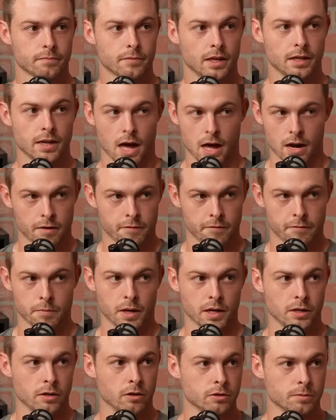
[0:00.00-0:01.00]
Not
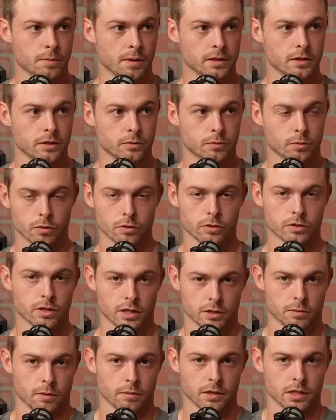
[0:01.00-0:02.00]
everybody knows about this rule, so
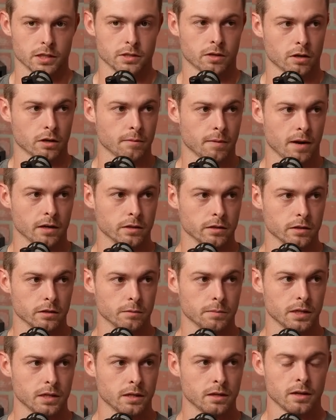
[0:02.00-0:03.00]
that's why I'm going to talk about it a little
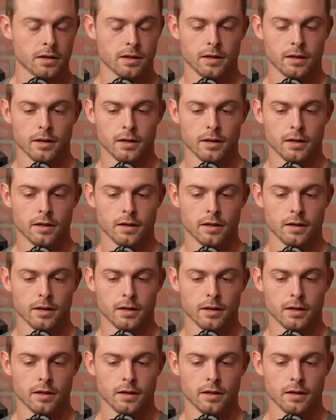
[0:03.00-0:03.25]
bit.